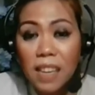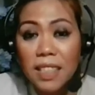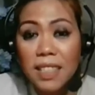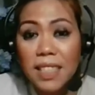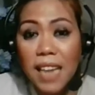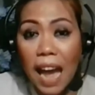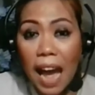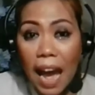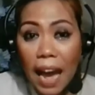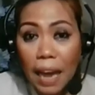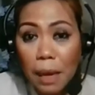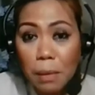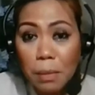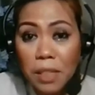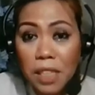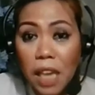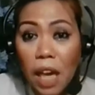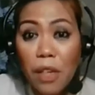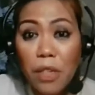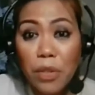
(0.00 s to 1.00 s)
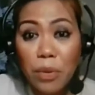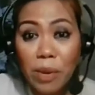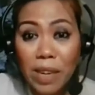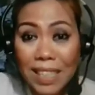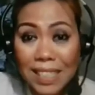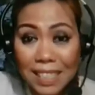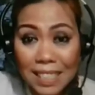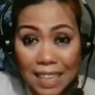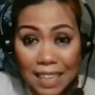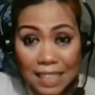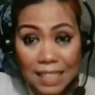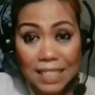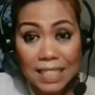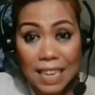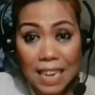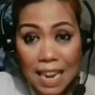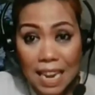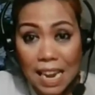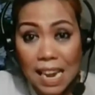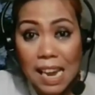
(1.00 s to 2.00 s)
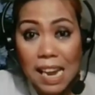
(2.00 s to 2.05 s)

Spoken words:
times 360.